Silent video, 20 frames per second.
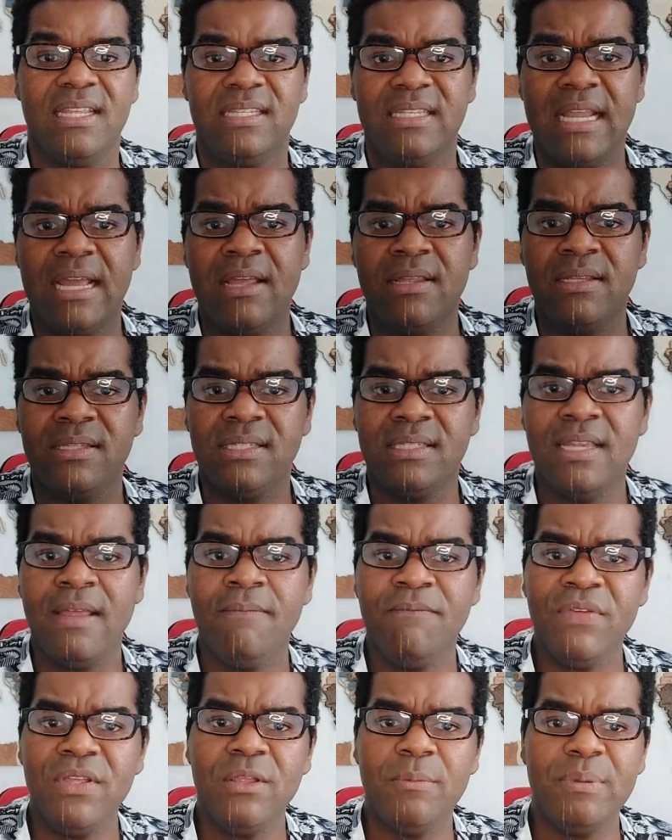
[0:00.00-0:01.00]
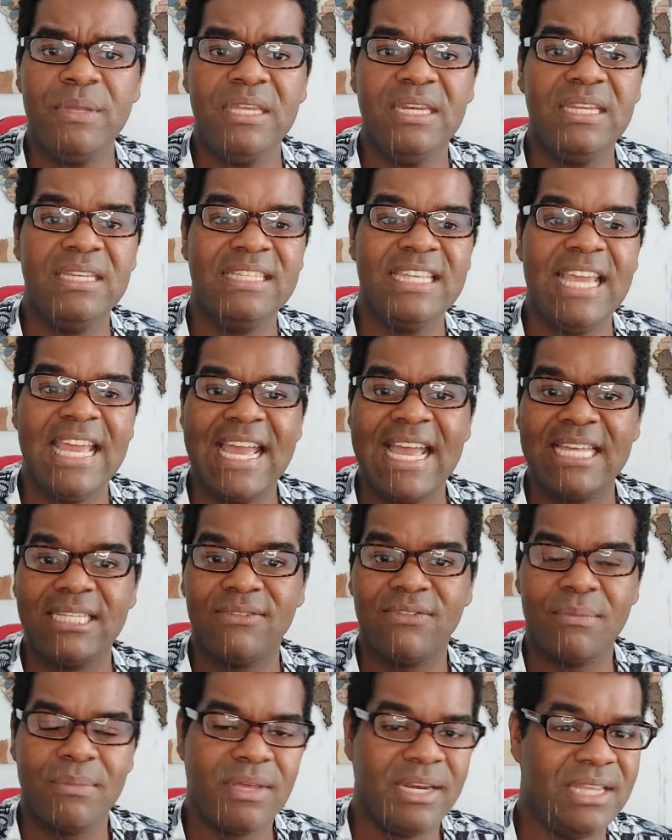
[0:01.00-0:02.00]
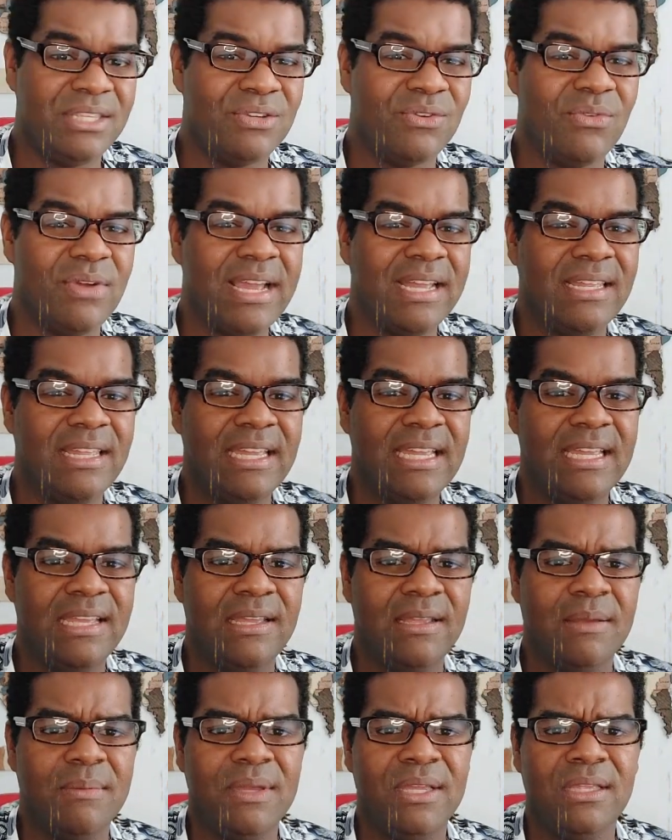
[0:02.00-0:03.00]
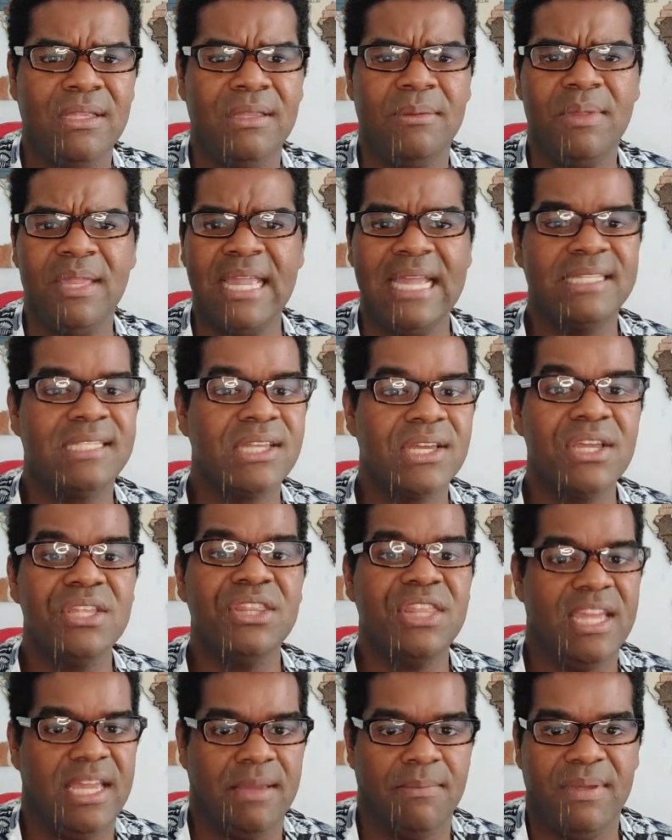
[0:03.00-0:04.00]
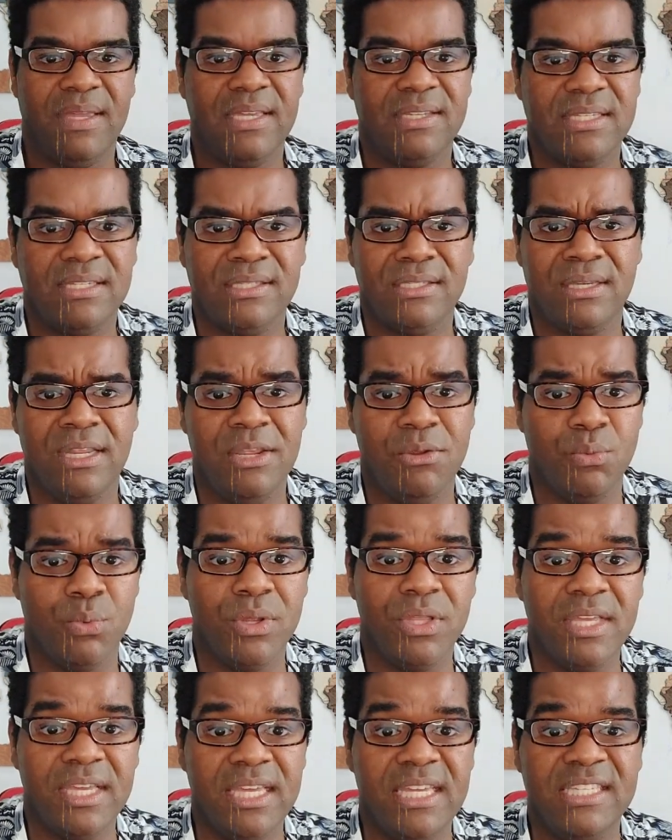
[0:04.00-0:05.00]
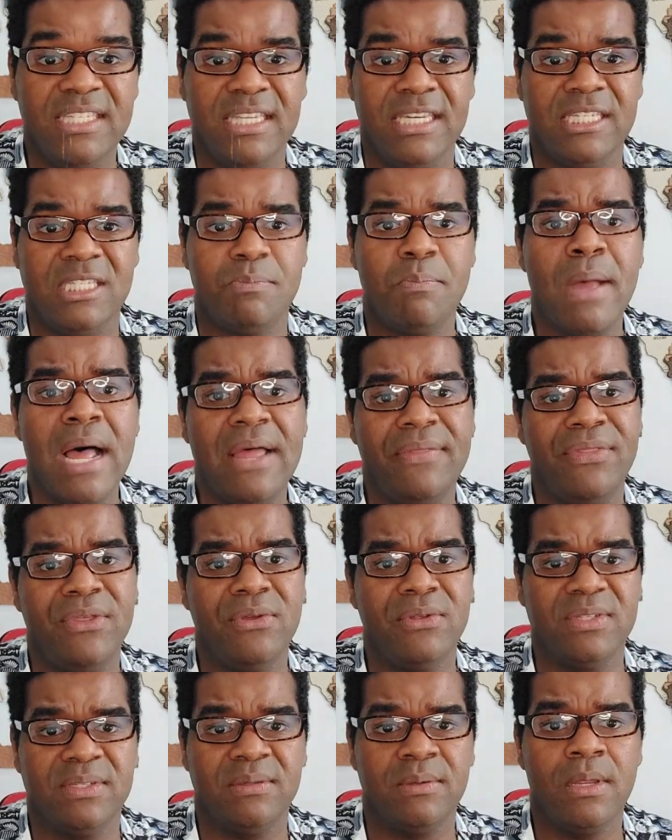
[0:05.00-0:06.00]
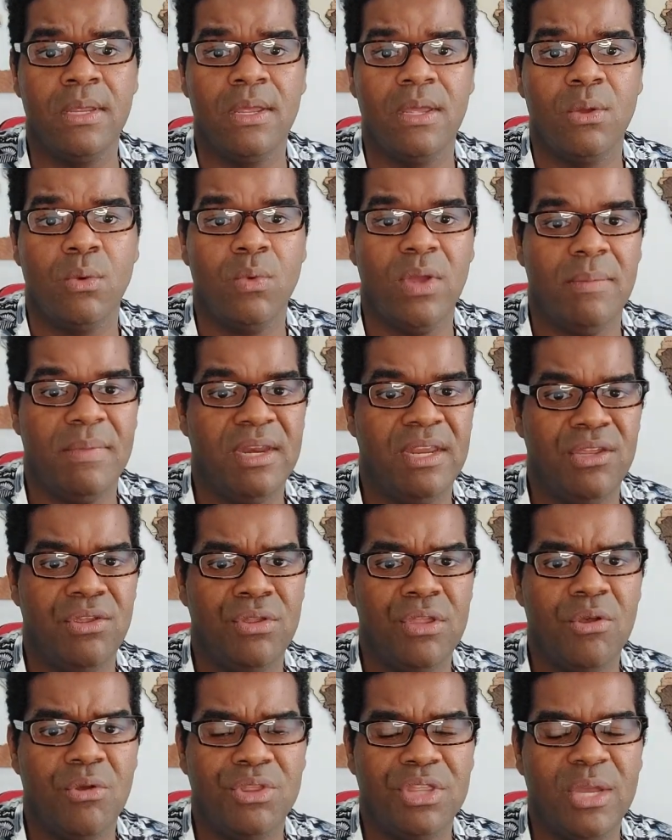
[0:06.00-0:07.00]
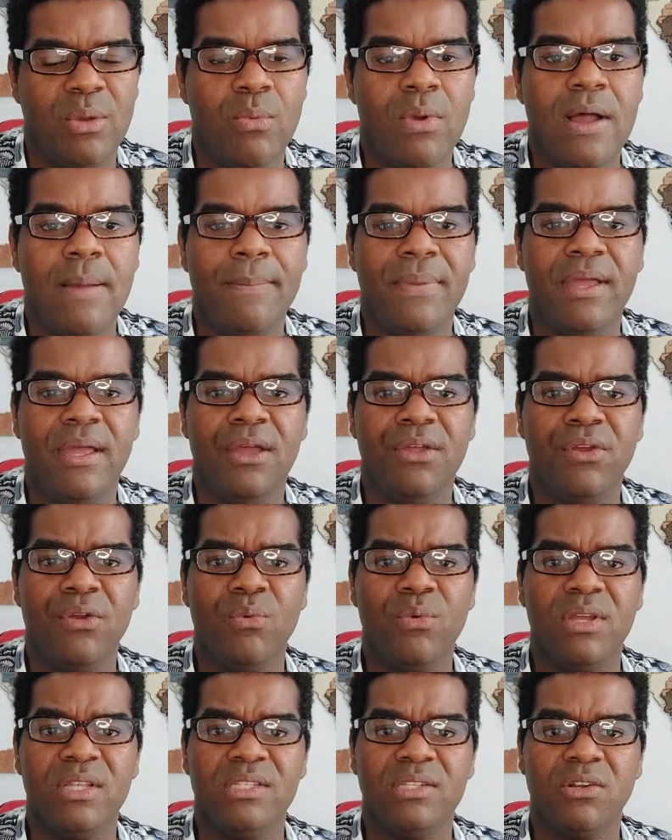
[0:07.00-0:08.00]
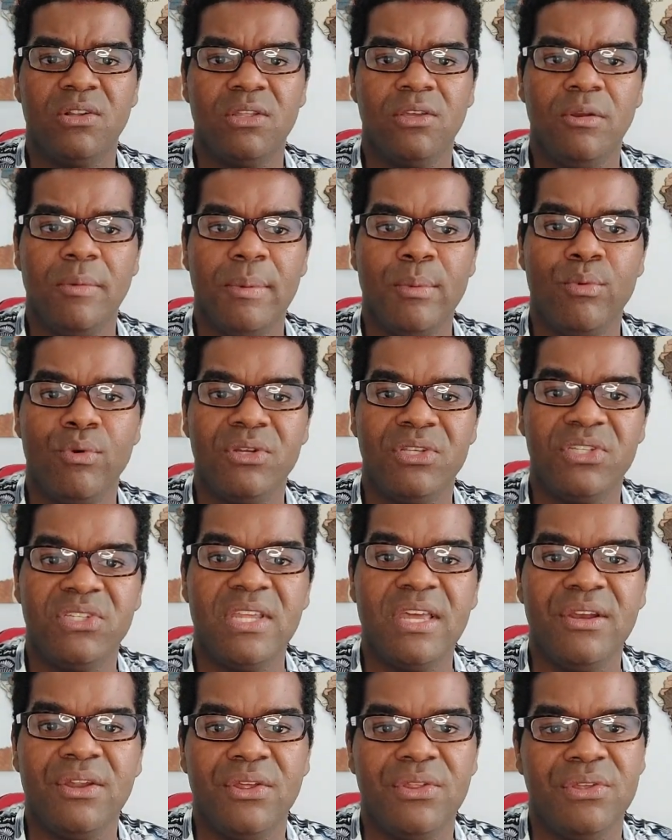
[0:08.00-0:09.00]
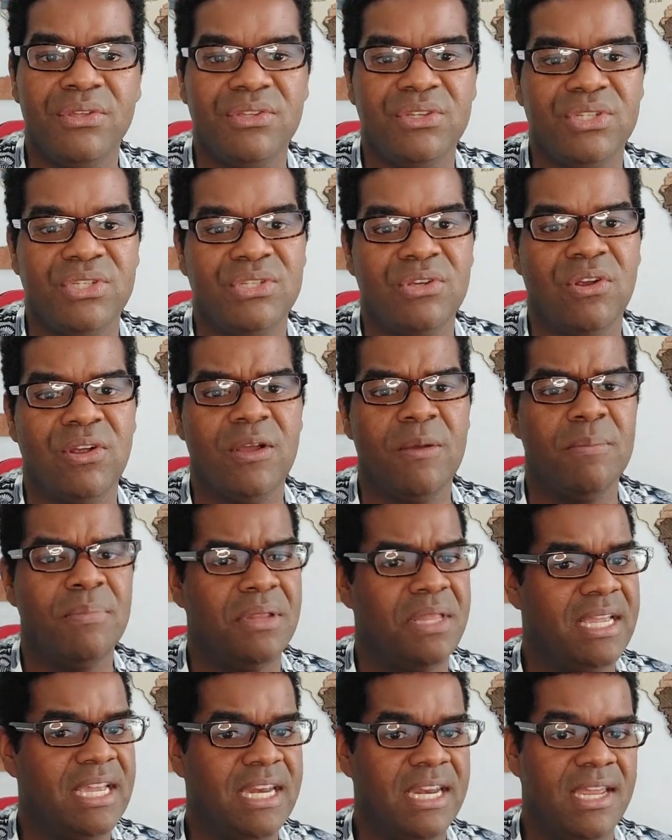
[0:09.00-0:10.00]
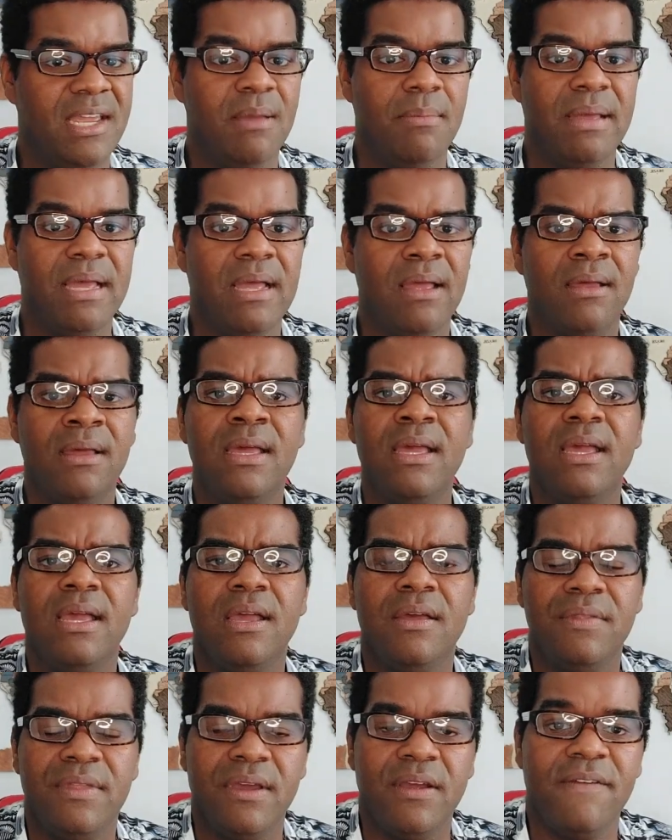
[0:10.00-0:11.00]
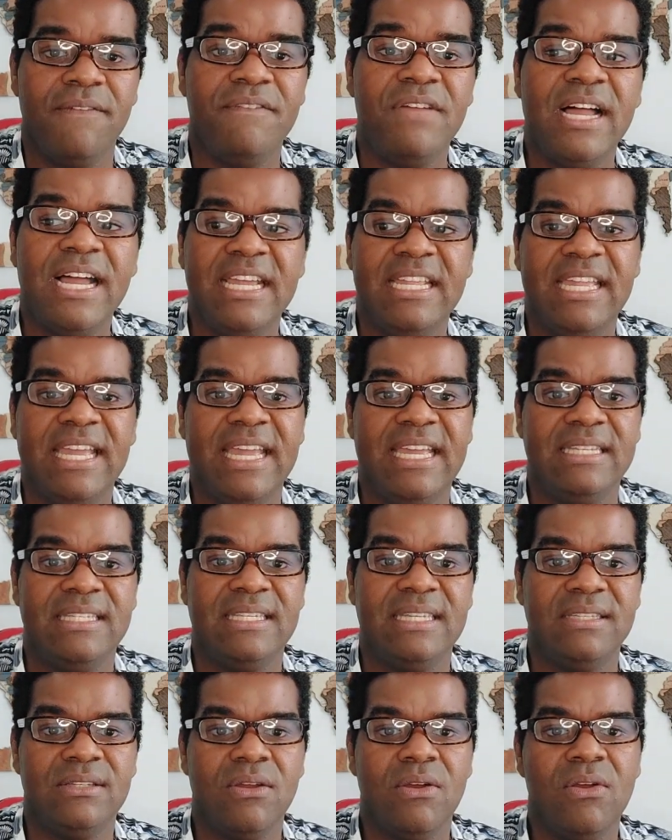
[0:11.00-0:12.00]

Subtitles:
Now, some Filipinos, they ask for money directly. I mean, that's a good thing because it's really easy to spot those women and you know what they want. But other ones are a little bit more subtle. They'll just start complaining about their finances.